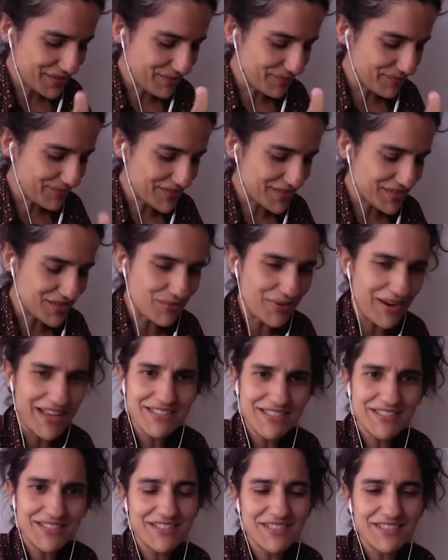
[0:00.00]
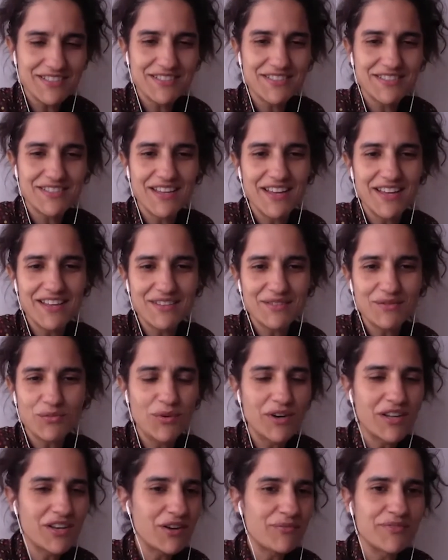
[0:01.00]
dresses that
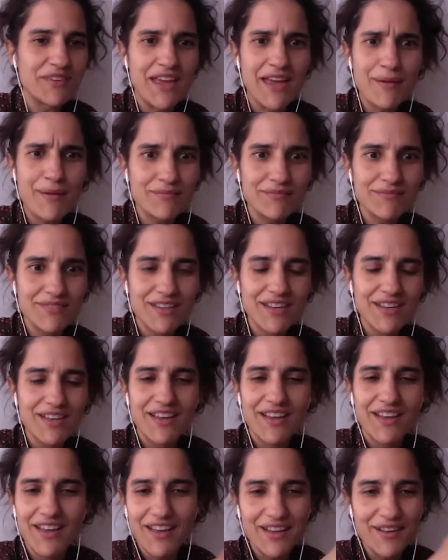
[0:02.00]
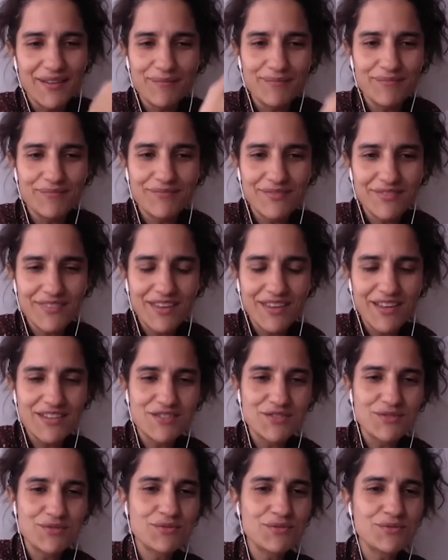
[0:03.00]
one of them
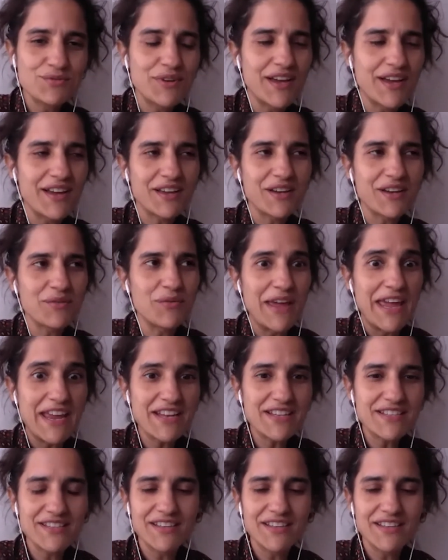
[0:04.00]
do create at